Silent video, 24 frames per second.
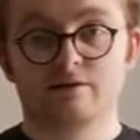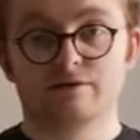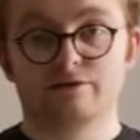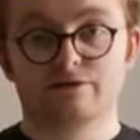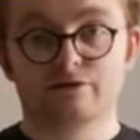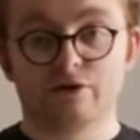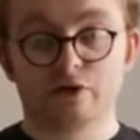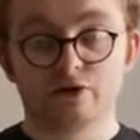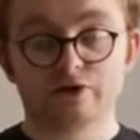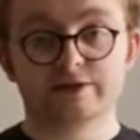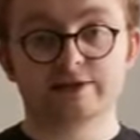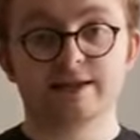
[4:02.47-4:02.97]

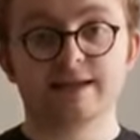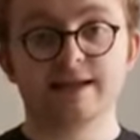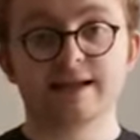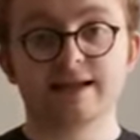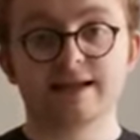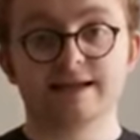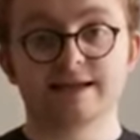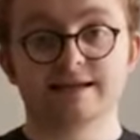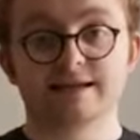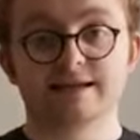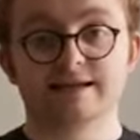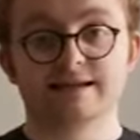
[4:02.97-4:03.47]

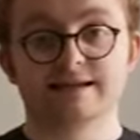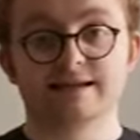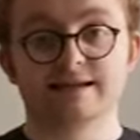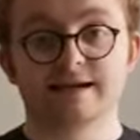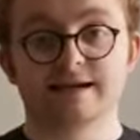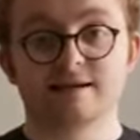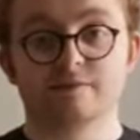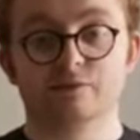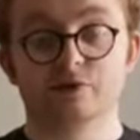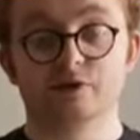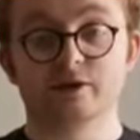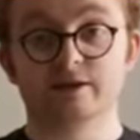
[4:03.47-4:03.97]
Firstly,
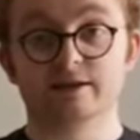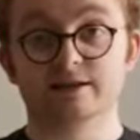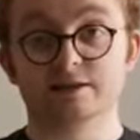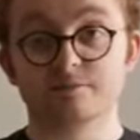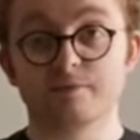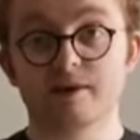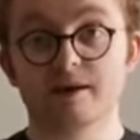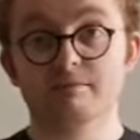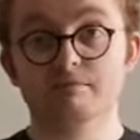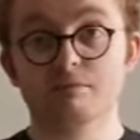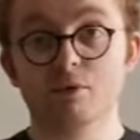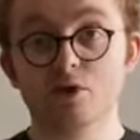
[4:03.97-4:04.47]
and we're going to
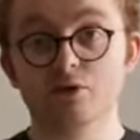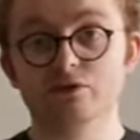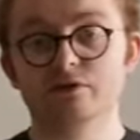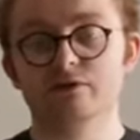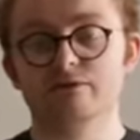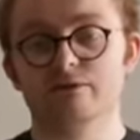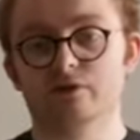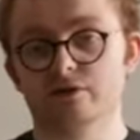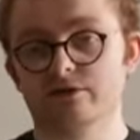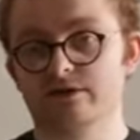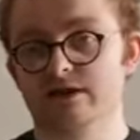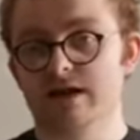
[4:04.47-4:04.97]
spend most
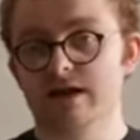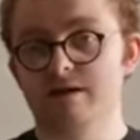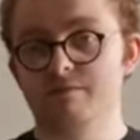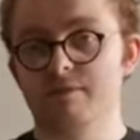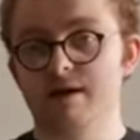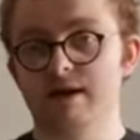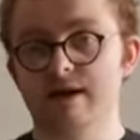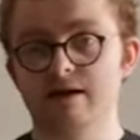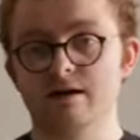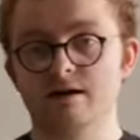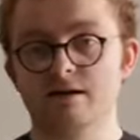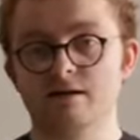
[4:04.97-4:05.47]
of our time
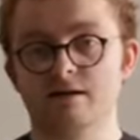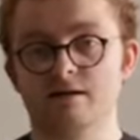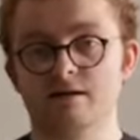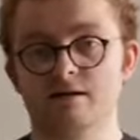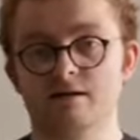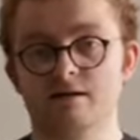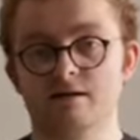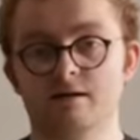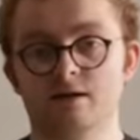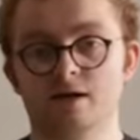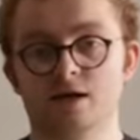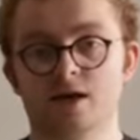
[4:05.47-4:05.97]
here,
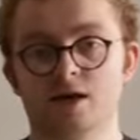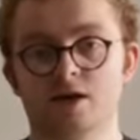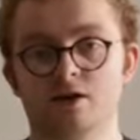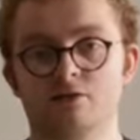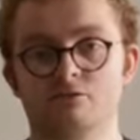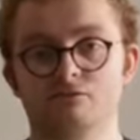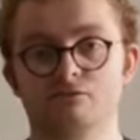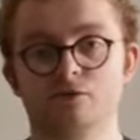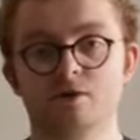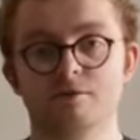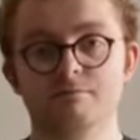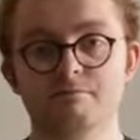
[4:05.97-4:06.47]

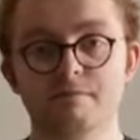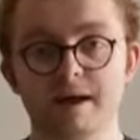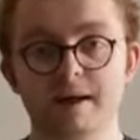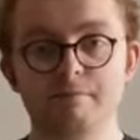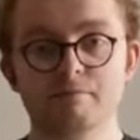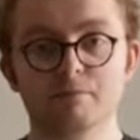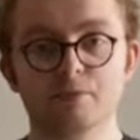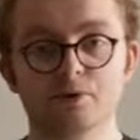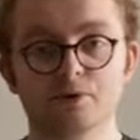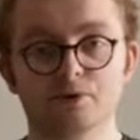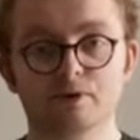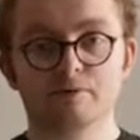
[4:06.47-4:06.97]

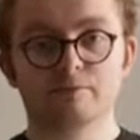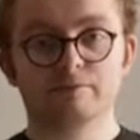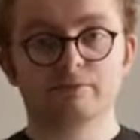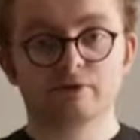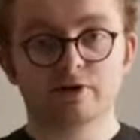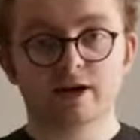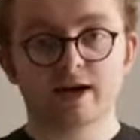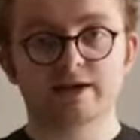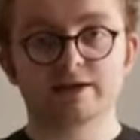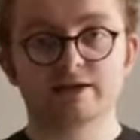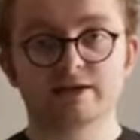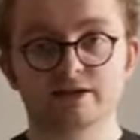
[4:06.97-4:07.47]
remember the
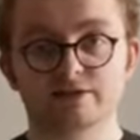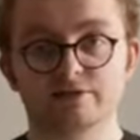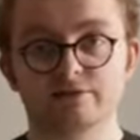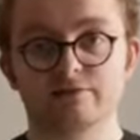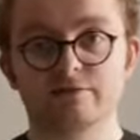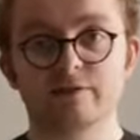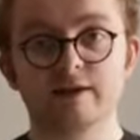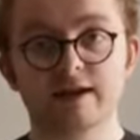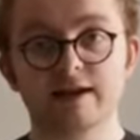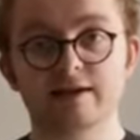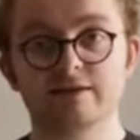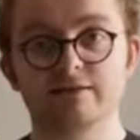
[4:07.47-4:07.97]
precious
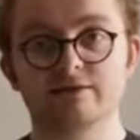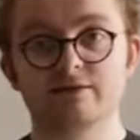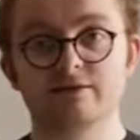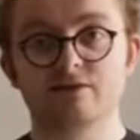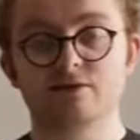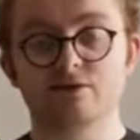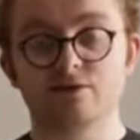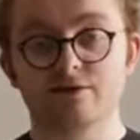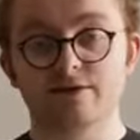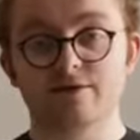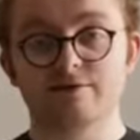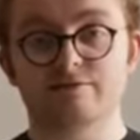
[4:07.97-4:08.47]
faith
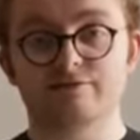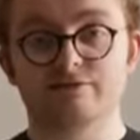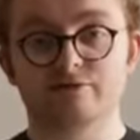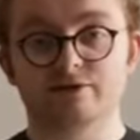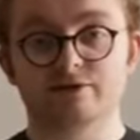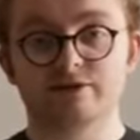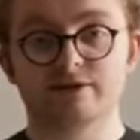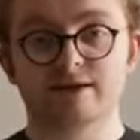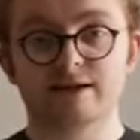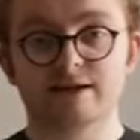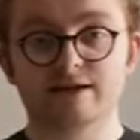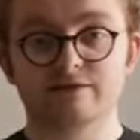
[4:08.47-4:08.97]
that you have
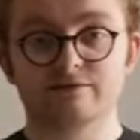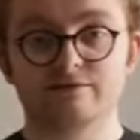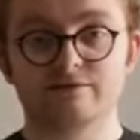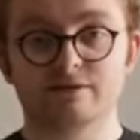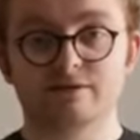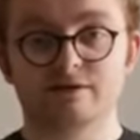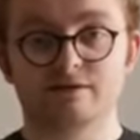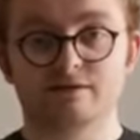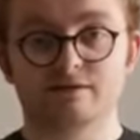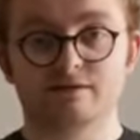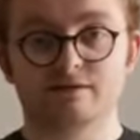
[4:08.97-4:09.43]
received.